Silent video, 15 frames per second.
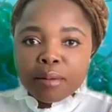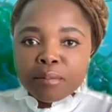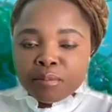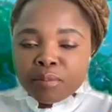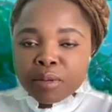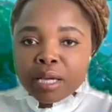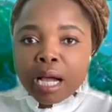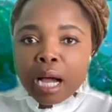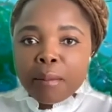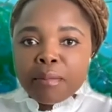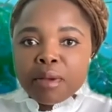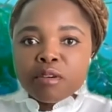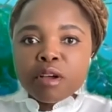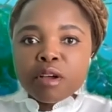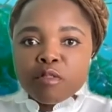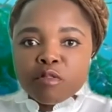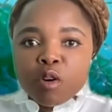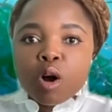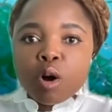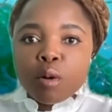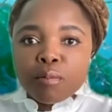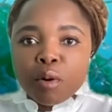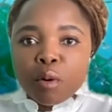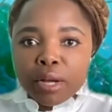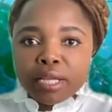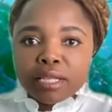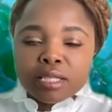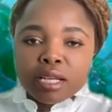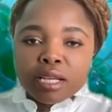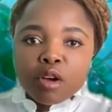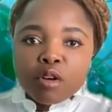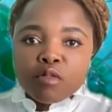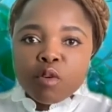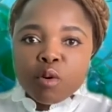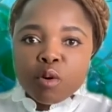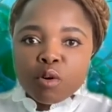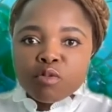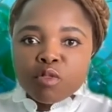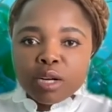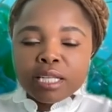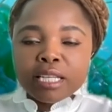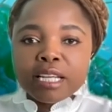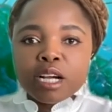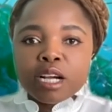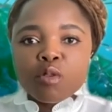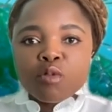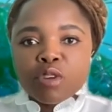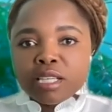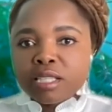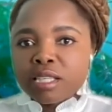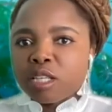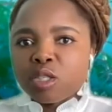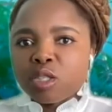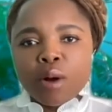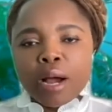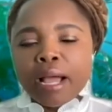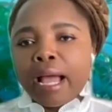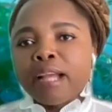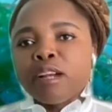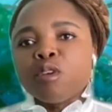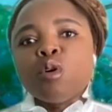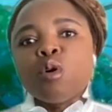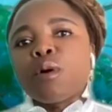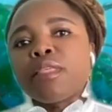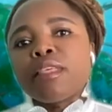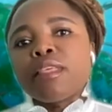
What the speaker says: become a focal point for clinical research. Or I don't know whether